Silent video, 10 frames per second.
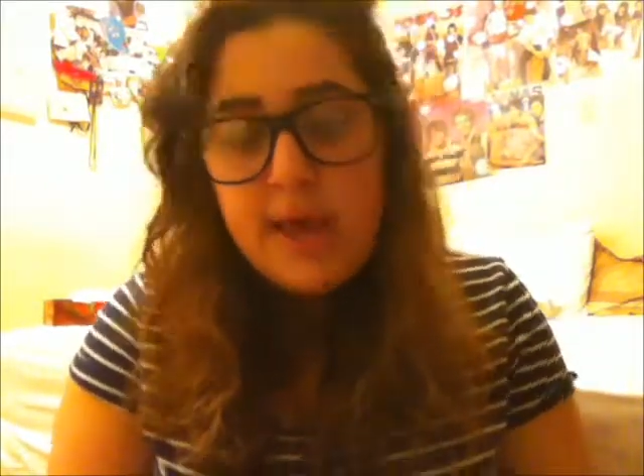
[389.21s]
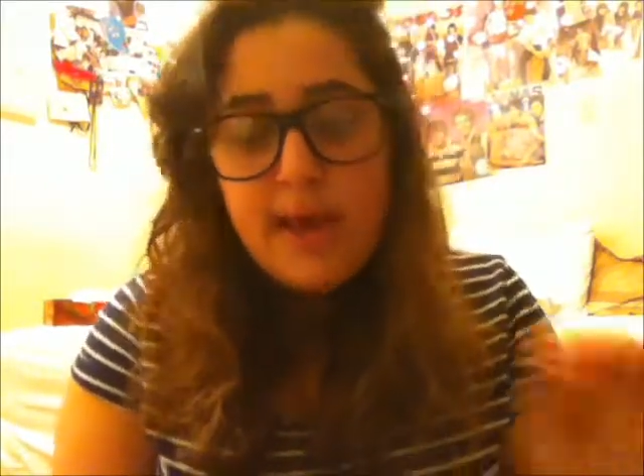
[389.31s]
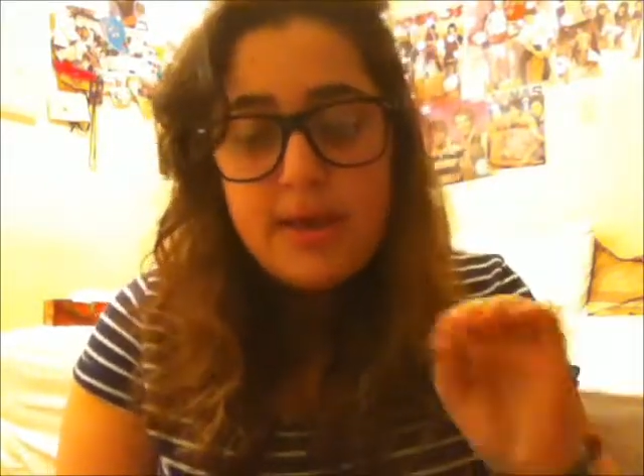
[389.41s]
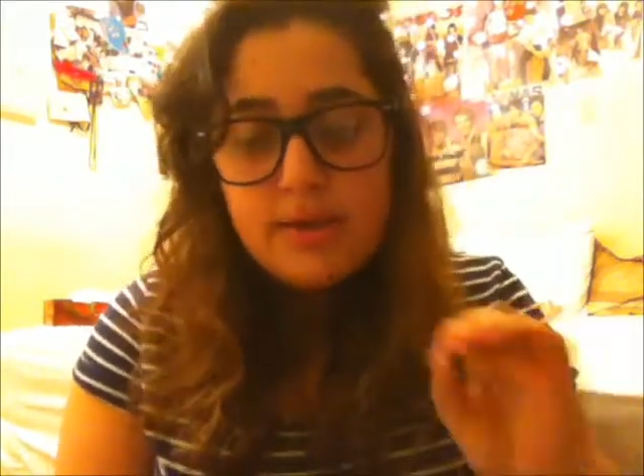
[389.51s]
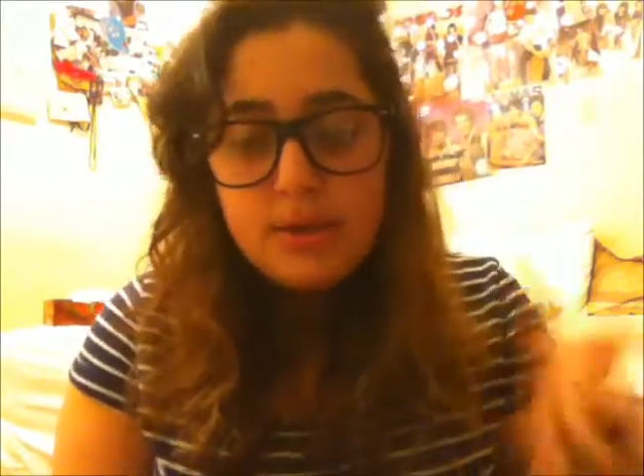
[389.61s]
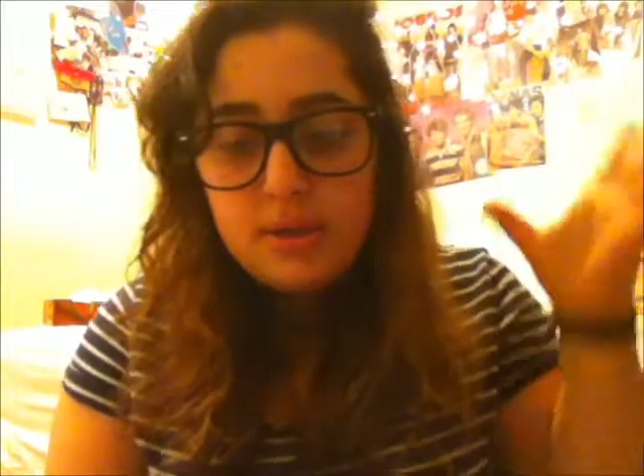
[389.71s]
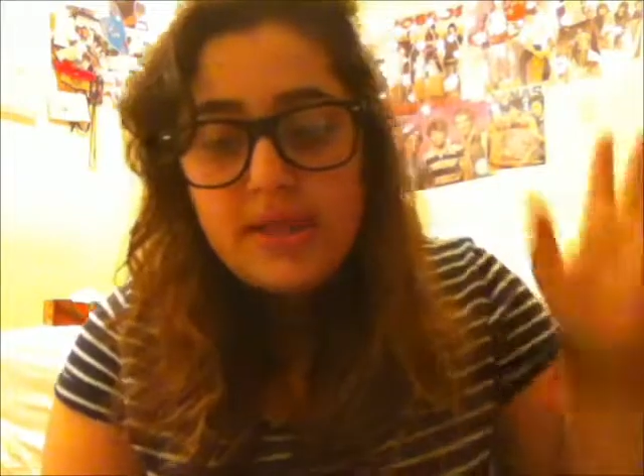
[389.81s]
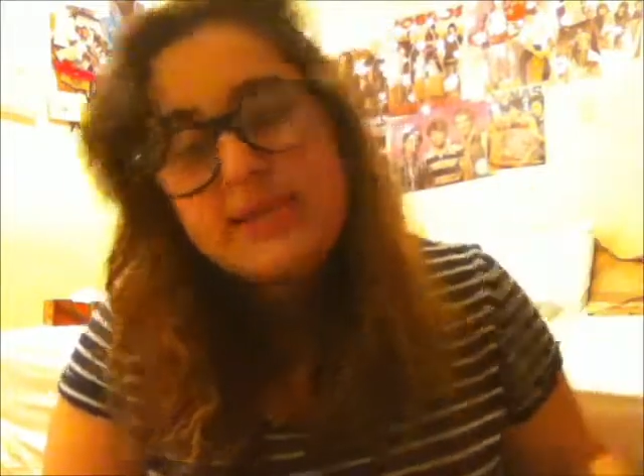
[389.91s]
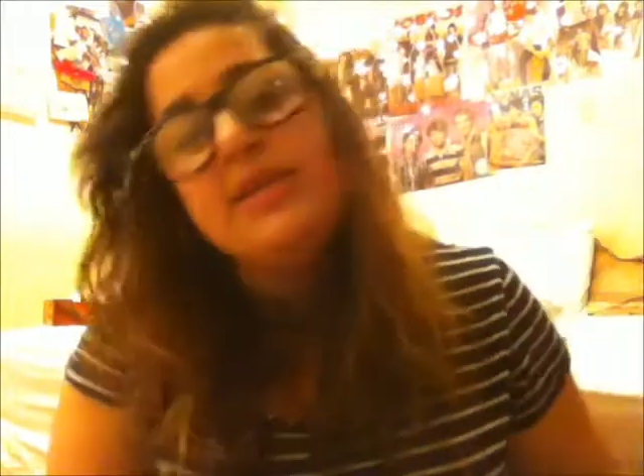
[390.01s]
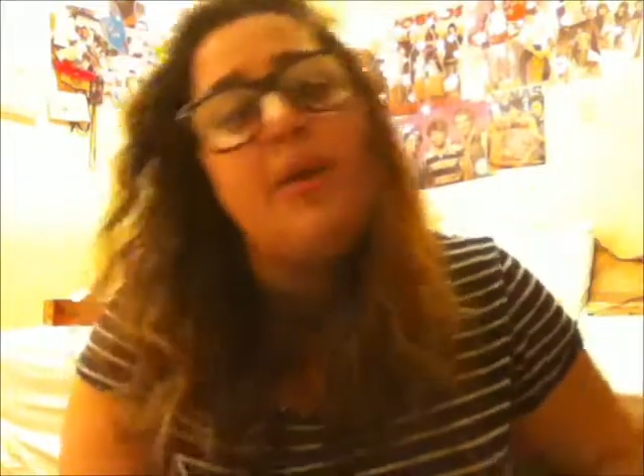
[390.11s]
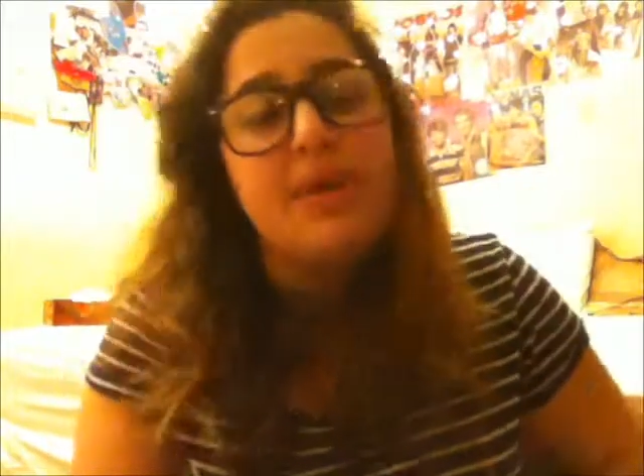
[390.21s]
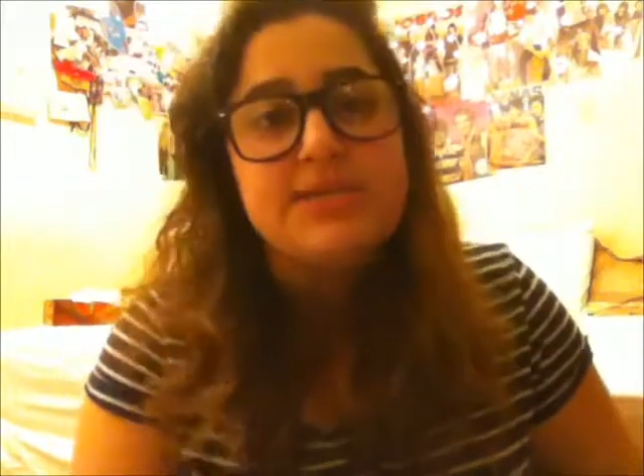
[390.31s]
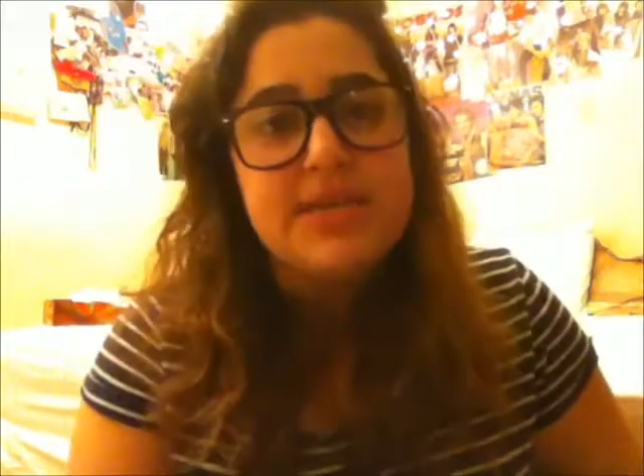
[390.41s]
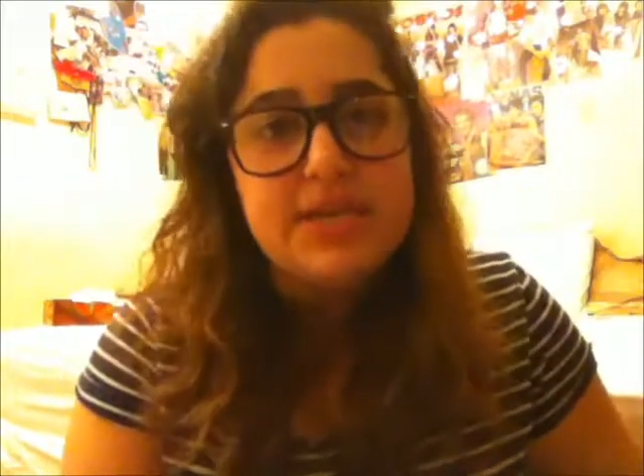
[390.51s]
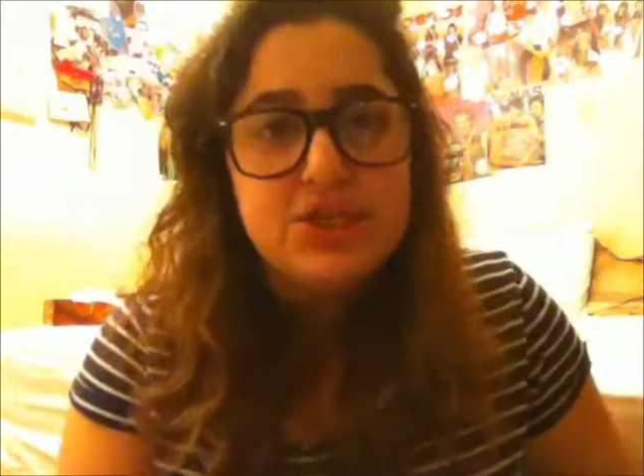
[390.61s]
And last thing I want to
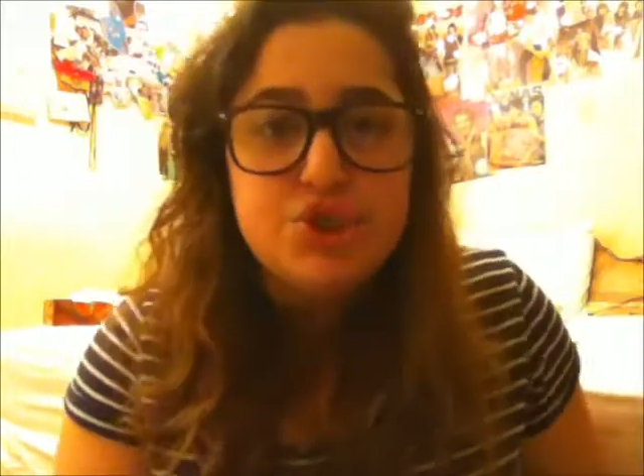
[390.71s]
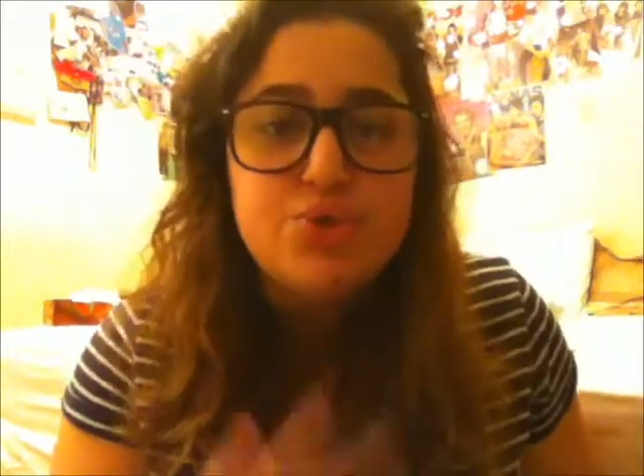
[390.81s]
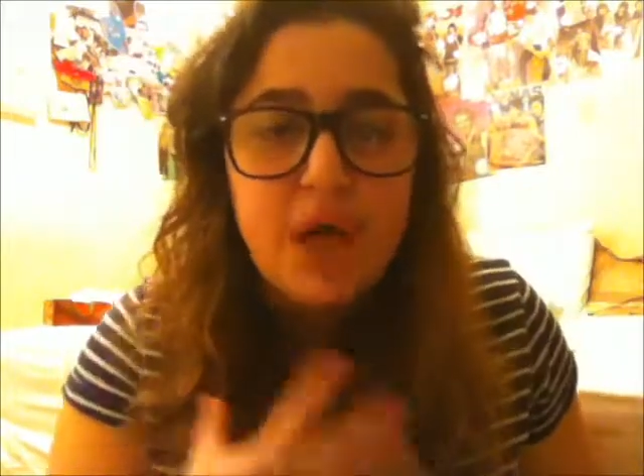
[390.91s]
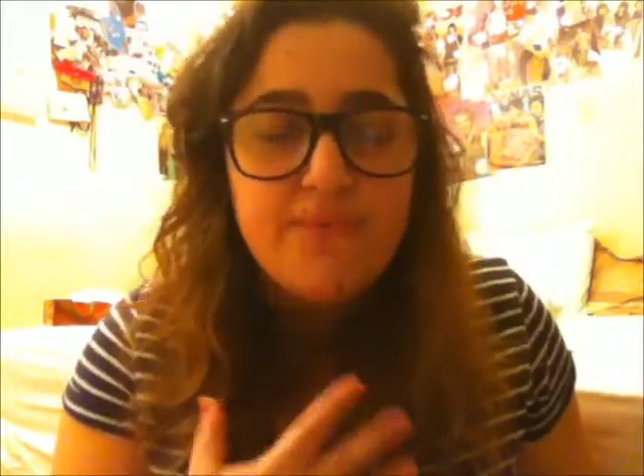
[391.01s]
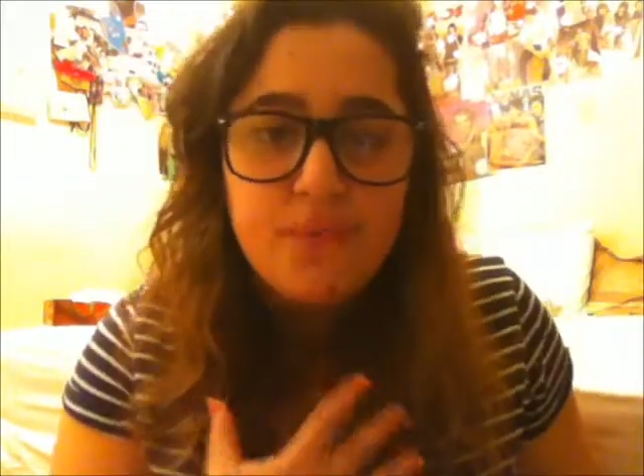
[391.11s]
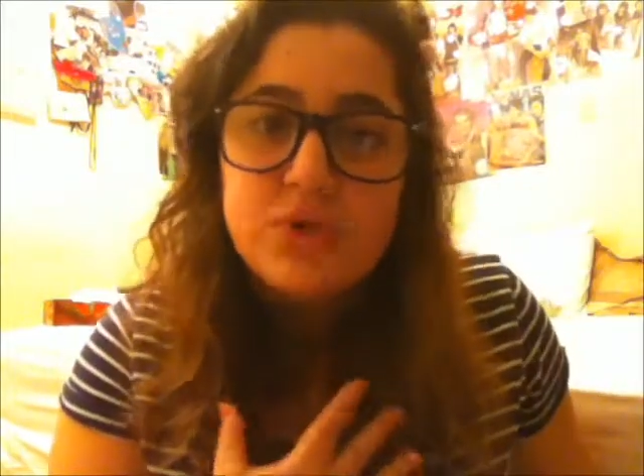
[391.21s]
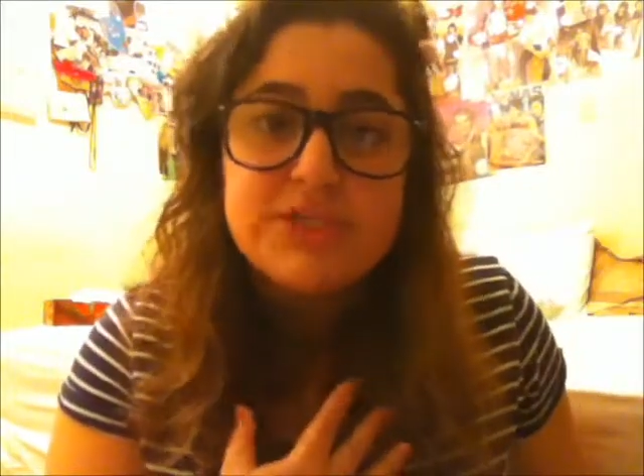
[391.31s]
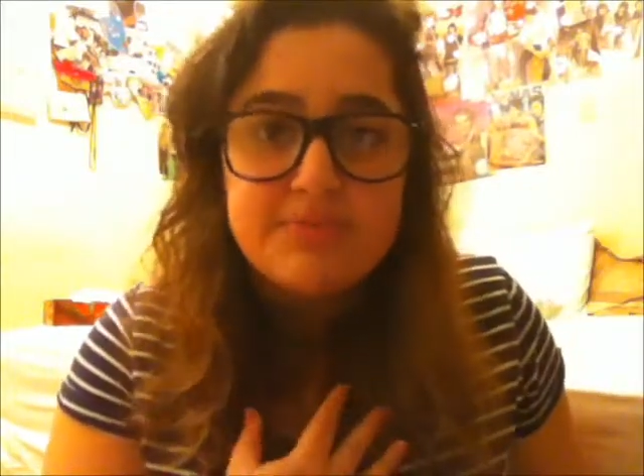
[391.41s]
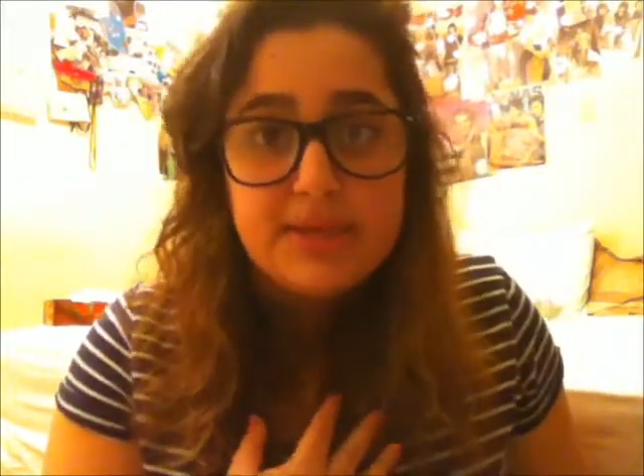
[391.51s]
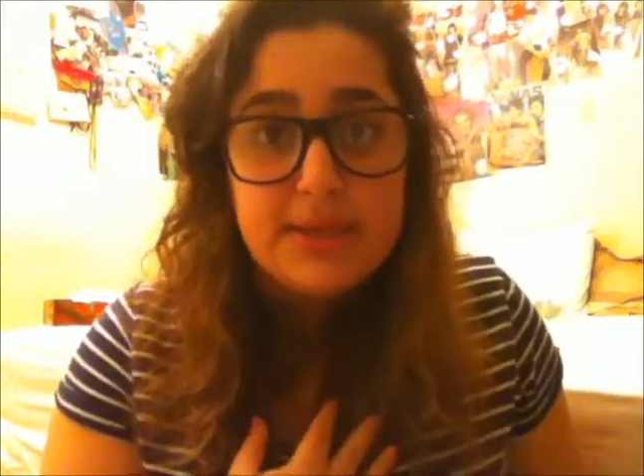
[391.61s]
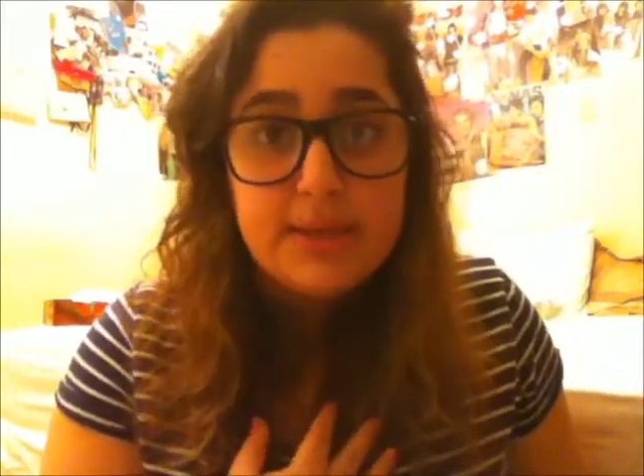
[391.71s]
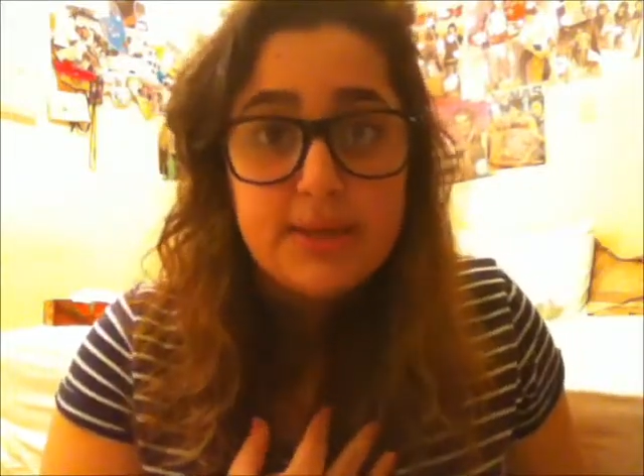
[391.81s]
say is, do not force me